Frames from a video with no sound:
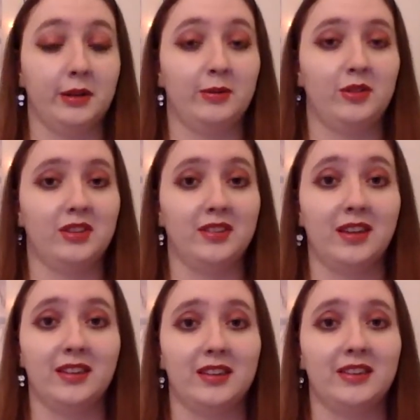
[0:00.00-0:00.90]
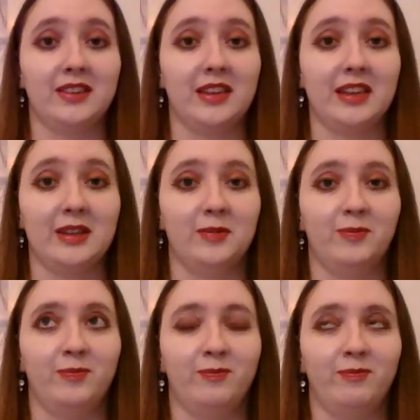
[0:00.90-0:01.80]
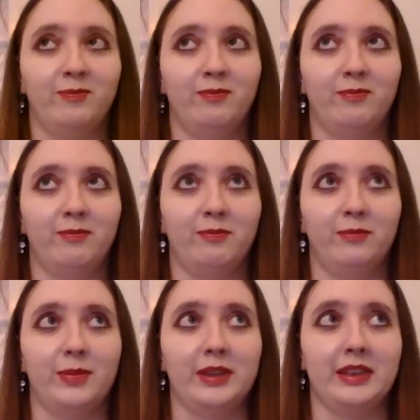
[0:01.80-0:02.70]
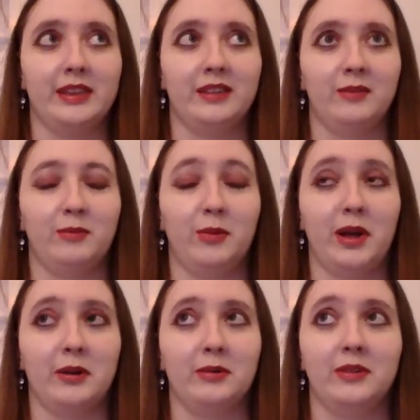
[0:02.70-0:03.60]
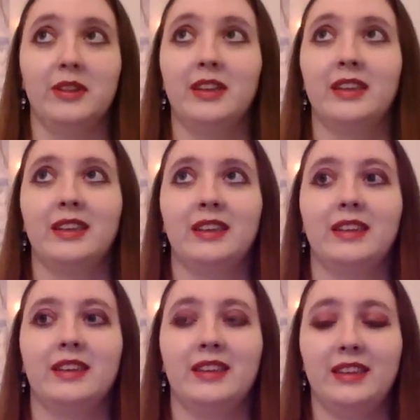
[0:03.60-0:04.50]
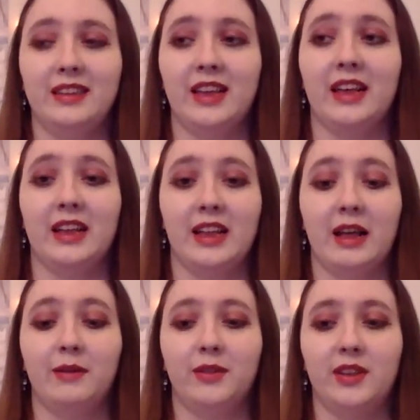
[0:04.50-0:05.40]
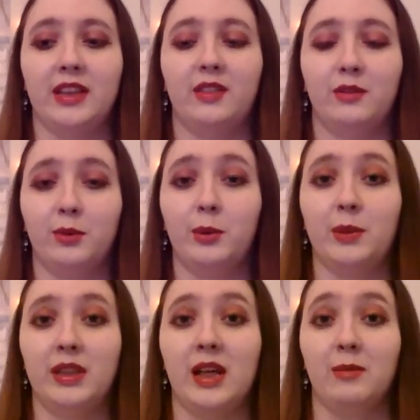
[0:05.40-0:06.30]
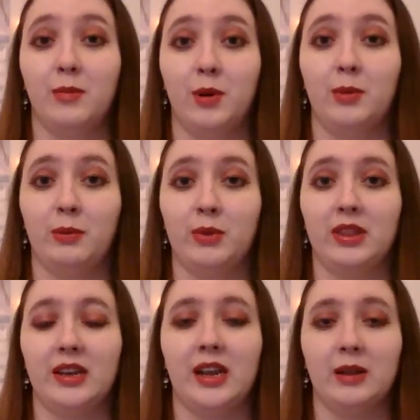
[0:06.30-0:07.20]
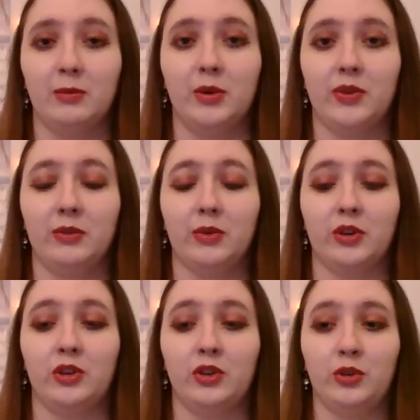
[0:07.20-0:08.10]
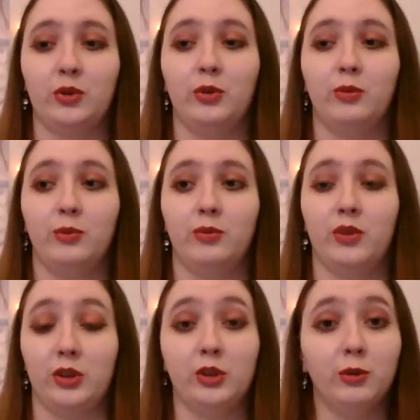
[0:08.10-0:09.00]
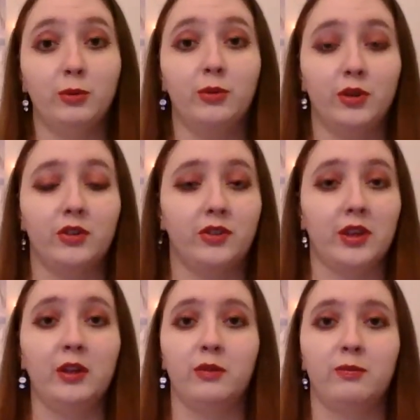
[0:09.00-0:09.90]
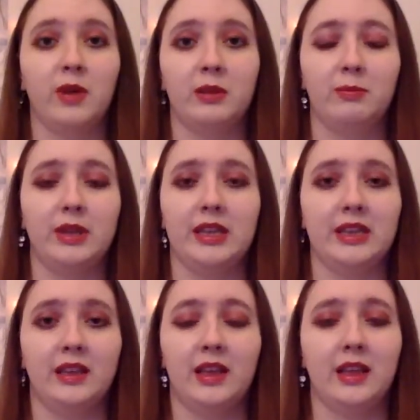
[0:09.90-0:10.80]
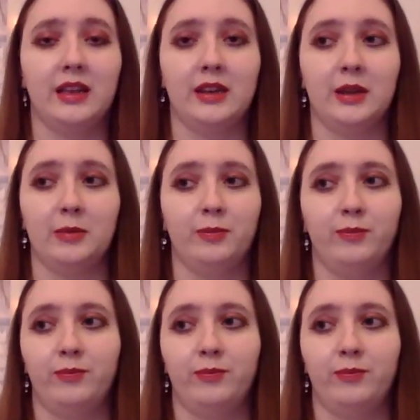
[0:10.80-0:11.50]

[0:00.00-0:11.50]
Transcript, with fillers: I'm just not gonna say. But wow. Yeah, I would say there will be that moment within that movie where you you yourself might be end up